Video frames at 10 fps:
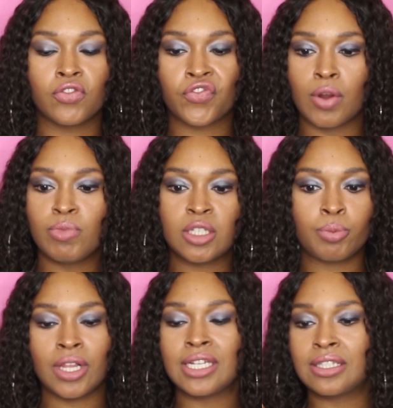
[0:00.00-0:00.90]
from this
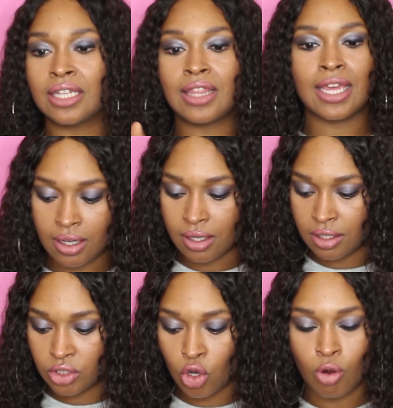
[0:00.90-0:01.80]
place that they
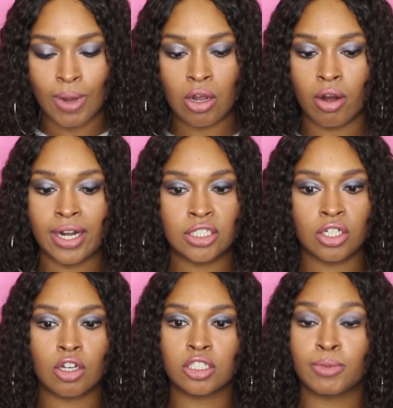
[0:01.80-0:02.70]
told my car that
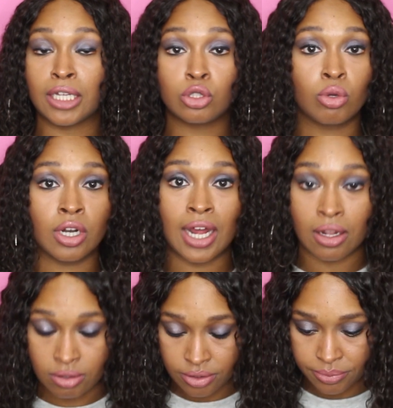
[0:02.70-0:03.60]
junk cost me like
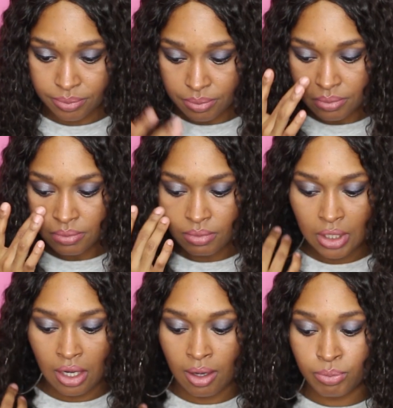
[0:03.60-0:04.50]

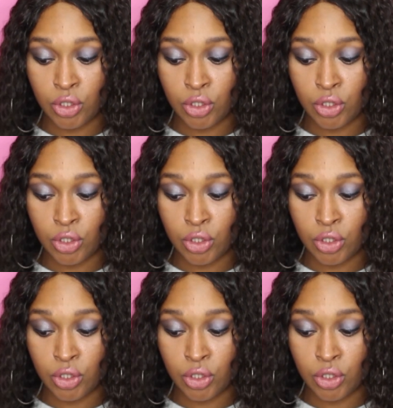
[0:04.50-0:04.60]
$200.